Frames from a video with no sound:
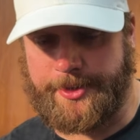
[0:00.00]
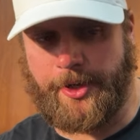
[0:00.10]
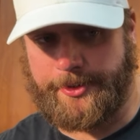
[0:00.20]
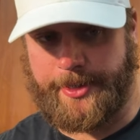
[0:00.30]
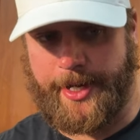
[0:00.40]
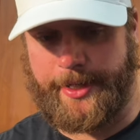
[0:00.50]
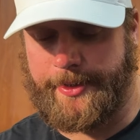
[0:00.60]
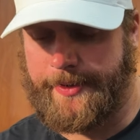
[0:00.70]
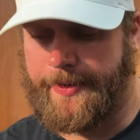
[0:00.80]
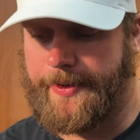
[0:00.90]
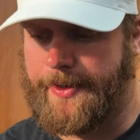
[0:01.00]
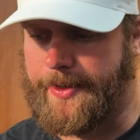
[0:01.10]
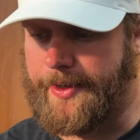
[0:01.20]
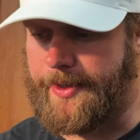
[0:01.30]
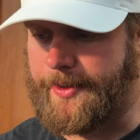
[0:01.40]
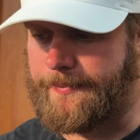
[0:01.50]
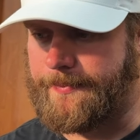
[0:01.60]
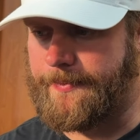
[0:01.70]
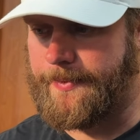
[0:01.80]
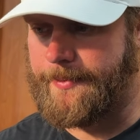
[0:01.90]
stunk today. But
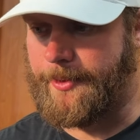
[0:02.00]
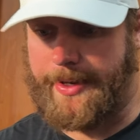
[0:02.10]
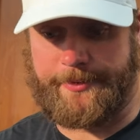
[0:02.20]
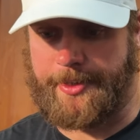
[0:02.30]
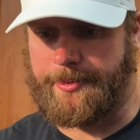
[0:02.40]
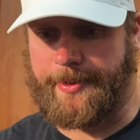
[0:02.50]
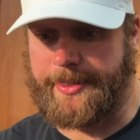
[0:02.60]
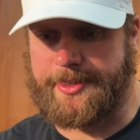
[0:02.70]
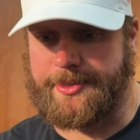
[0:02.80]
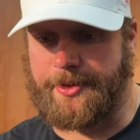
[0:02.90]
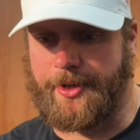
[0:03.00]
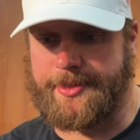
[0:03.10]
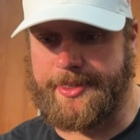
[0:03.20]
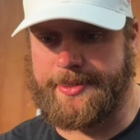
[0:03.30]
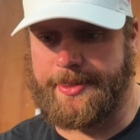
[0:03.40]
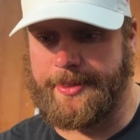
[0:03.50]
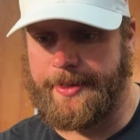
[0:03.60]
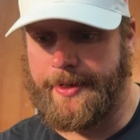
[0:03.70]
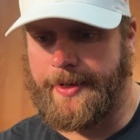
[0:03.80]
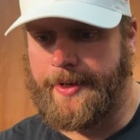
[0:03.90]
we have to come to practice. It's a long season.
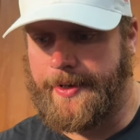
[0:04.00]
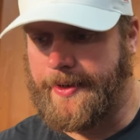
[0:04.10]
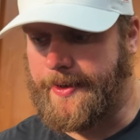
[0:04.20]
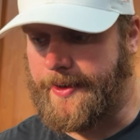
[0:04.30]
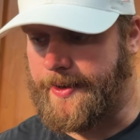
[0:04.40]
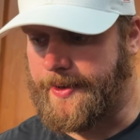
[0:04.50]
We